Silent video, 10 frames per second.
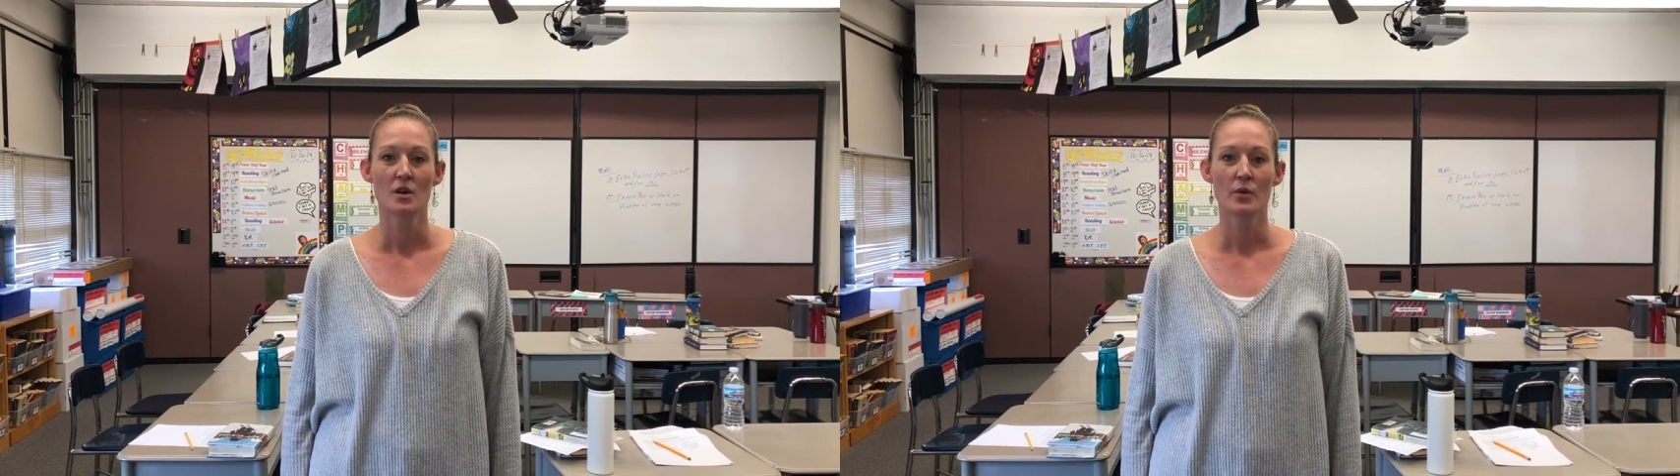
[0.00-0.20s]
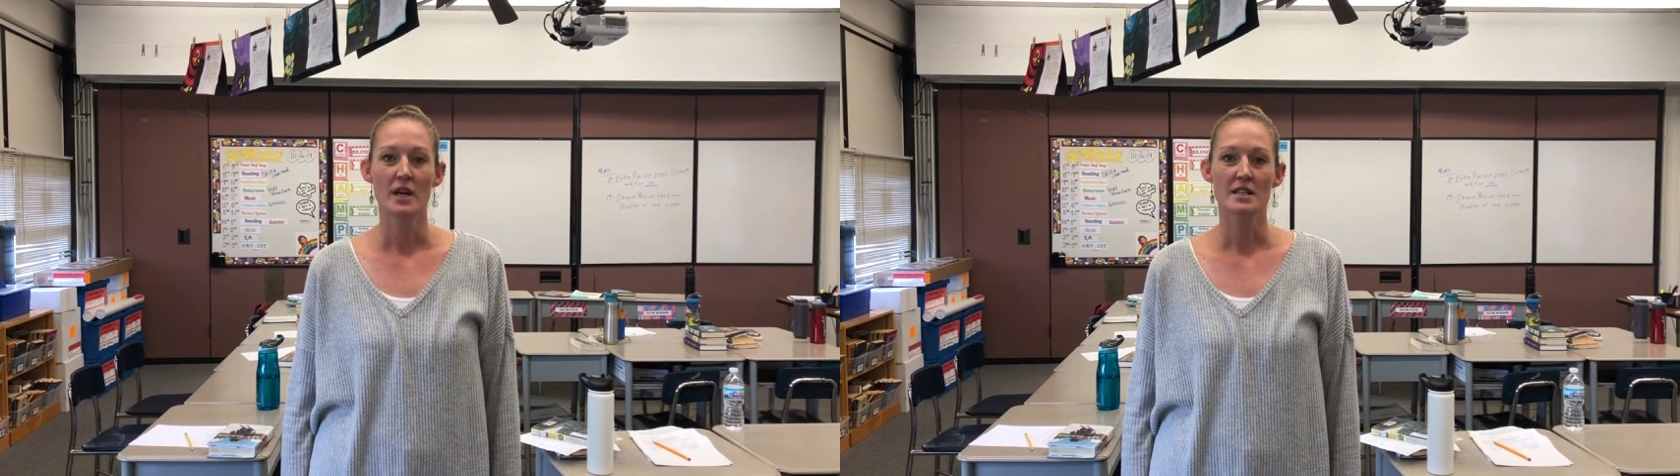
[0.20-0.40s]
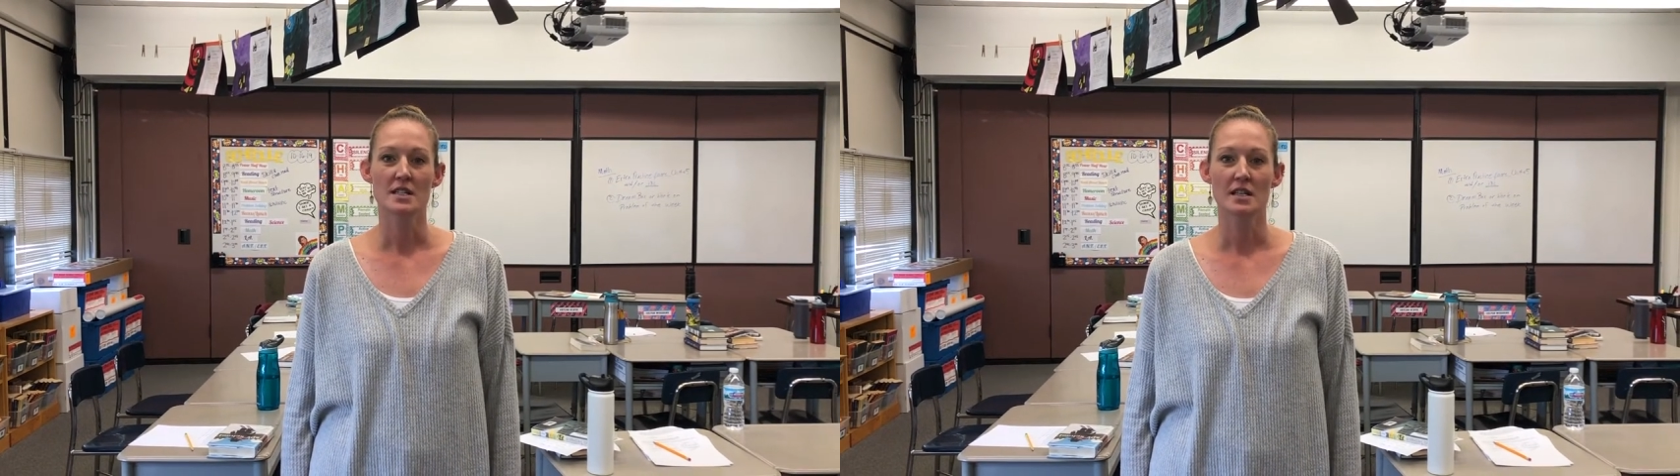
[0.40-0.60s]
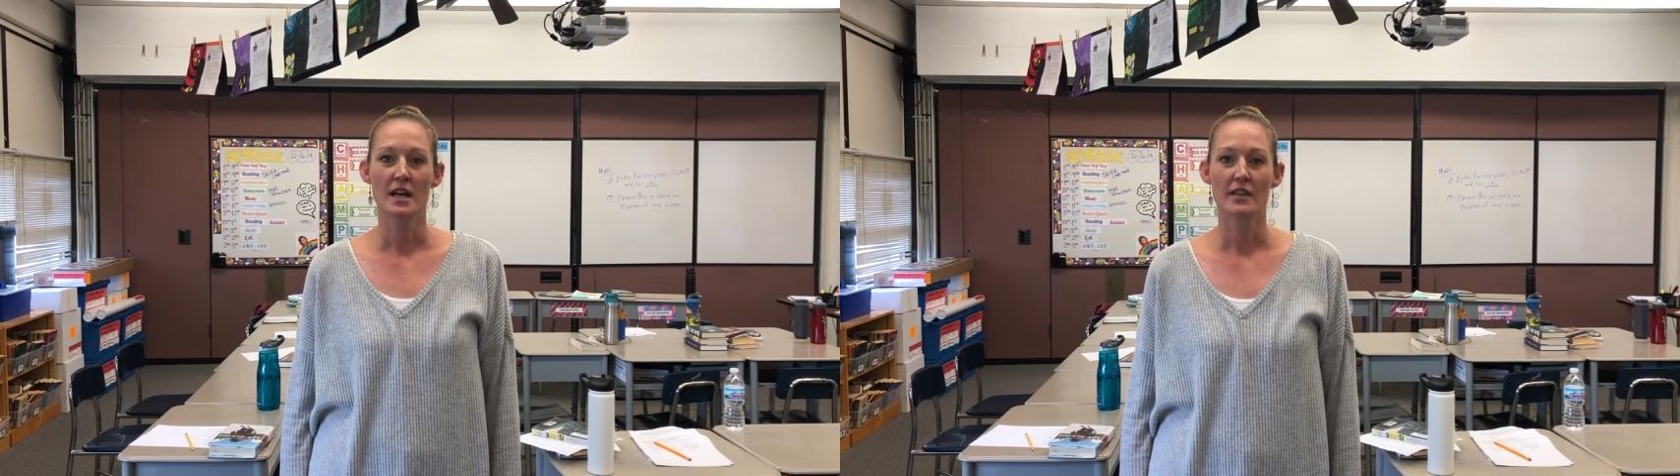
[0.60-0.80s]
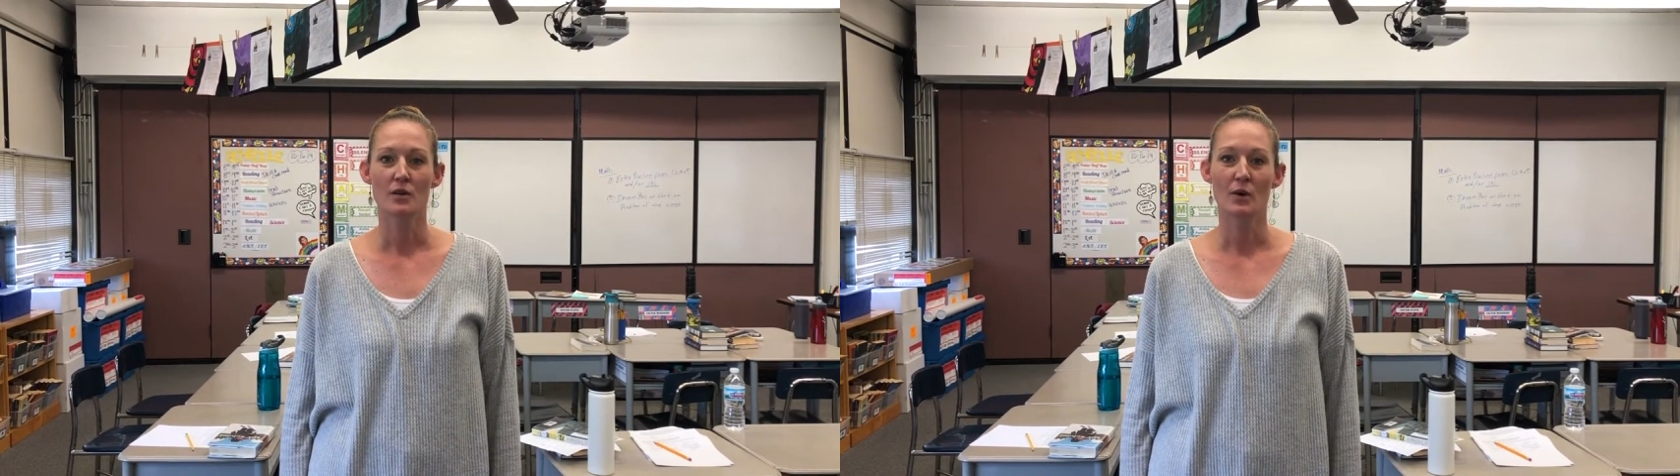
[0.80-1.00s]
We get
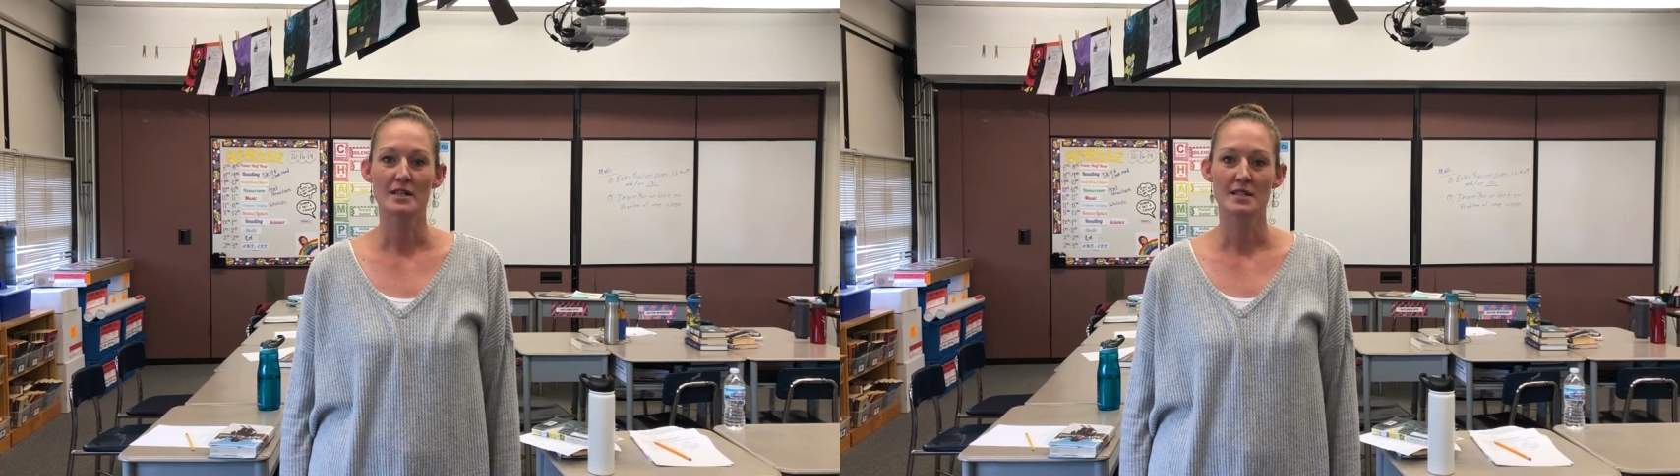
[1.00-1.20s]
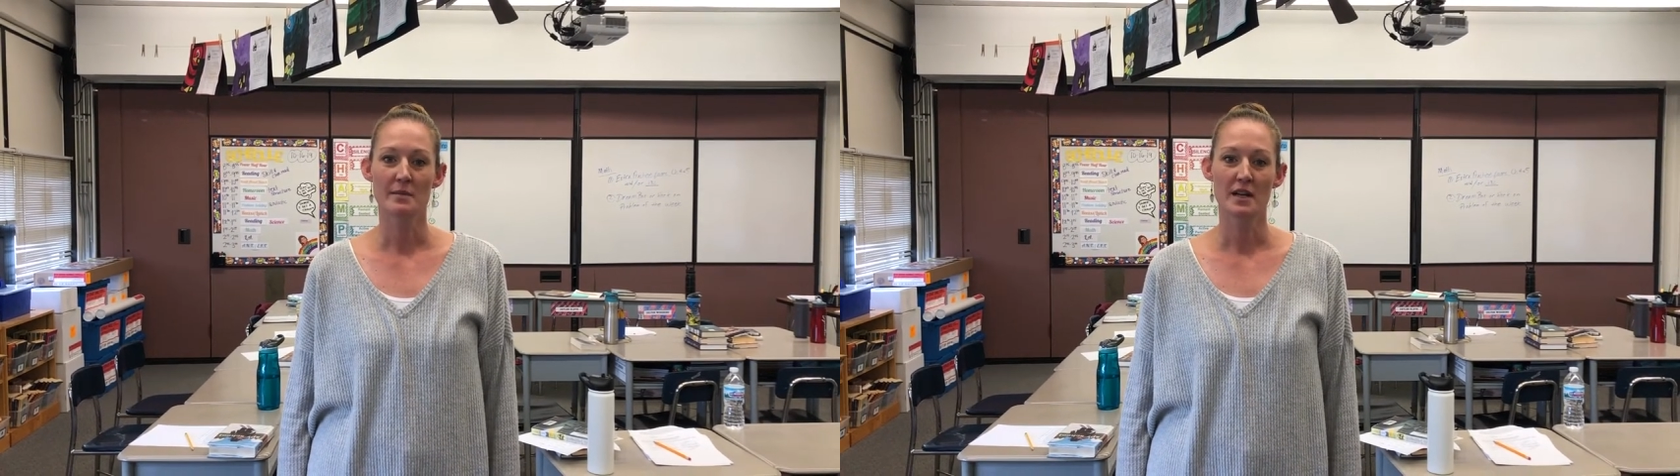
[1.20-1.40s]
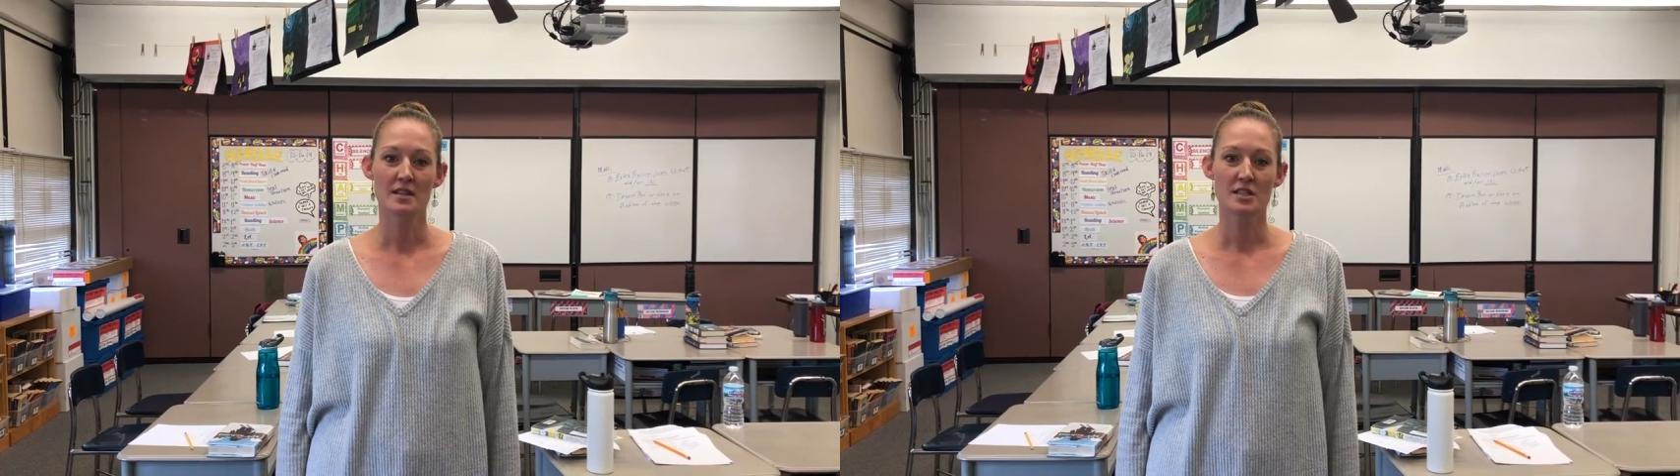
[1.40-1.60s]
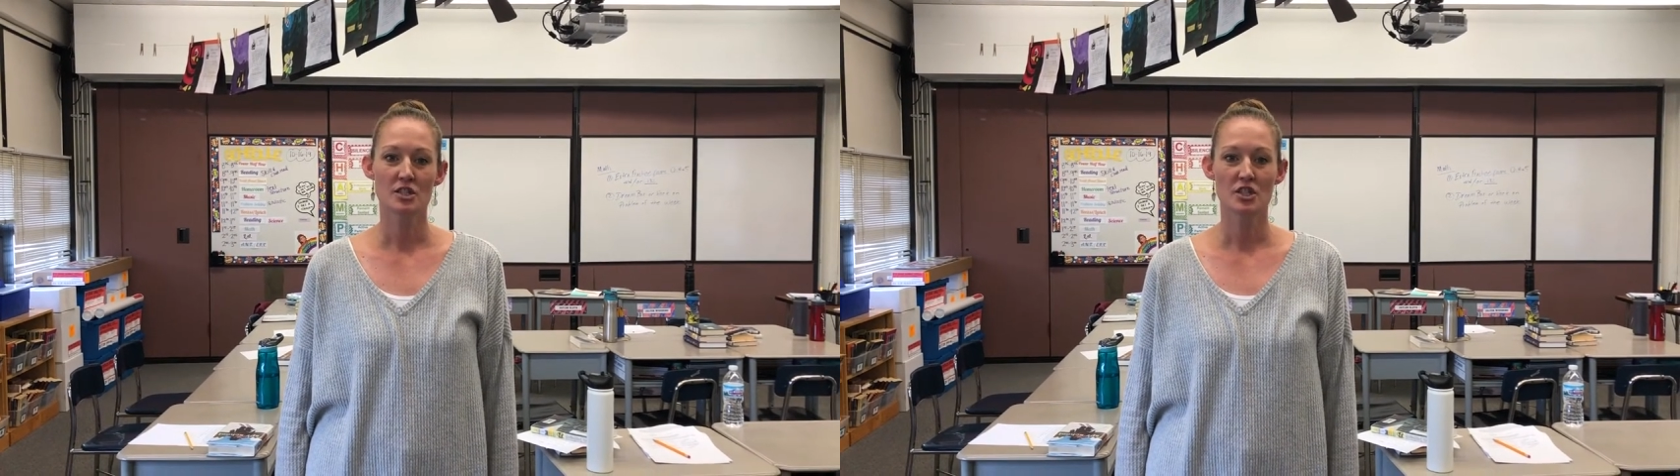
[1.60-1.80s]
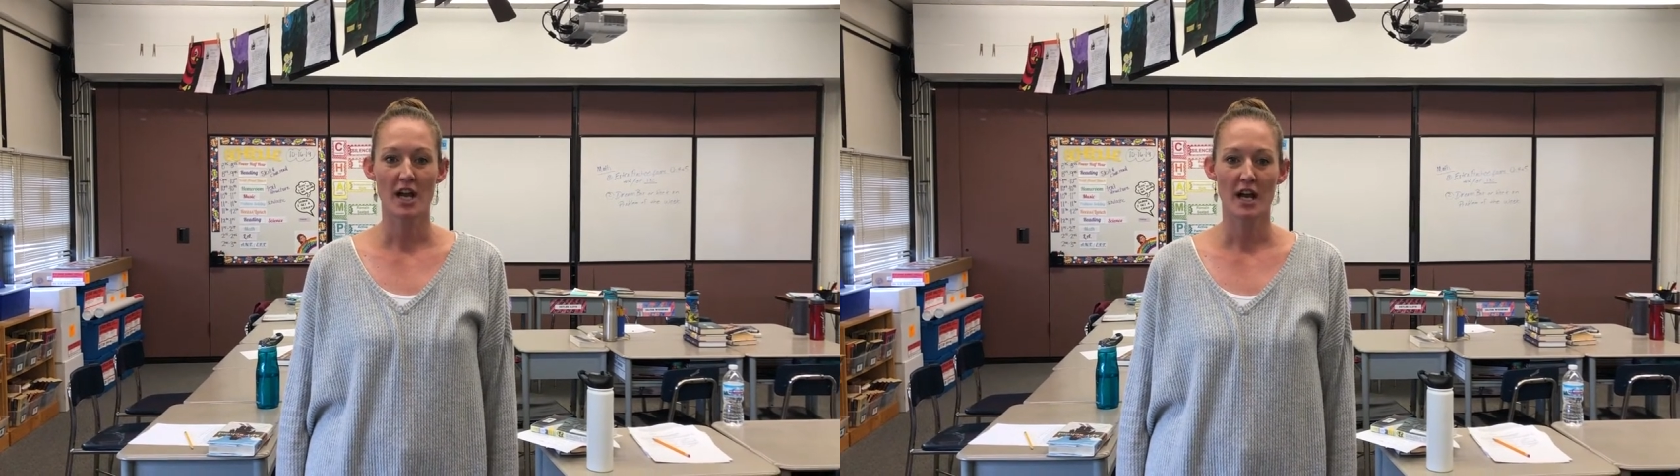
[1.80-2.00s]
together once a month
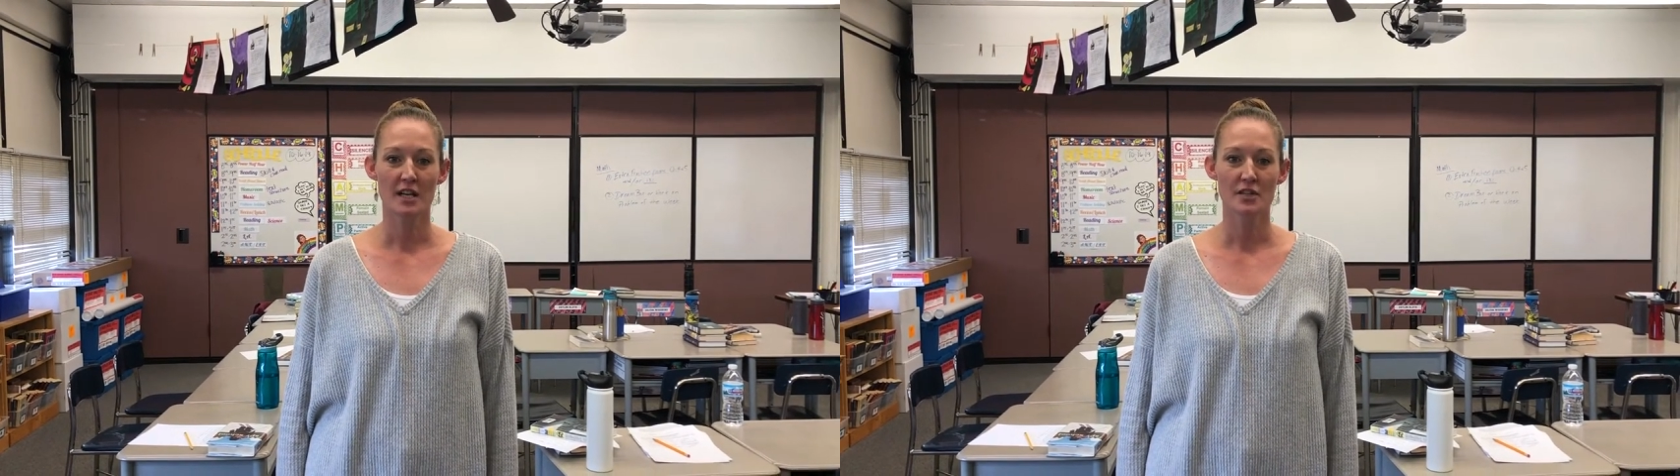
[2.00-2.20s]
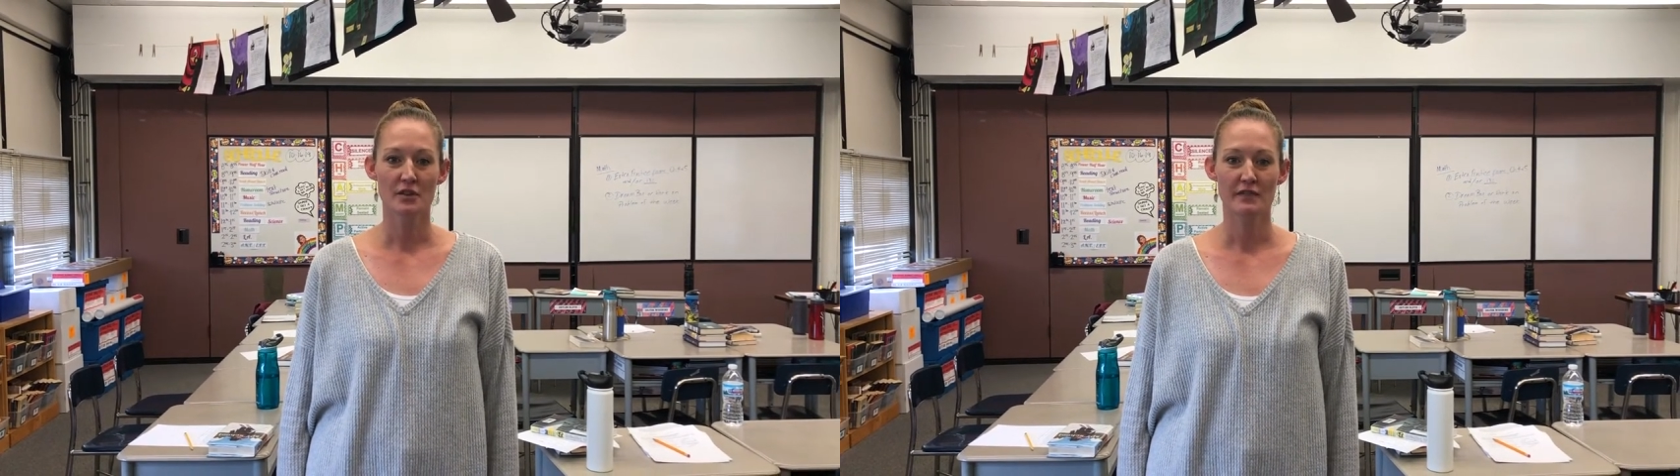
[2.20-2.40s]
to chat and do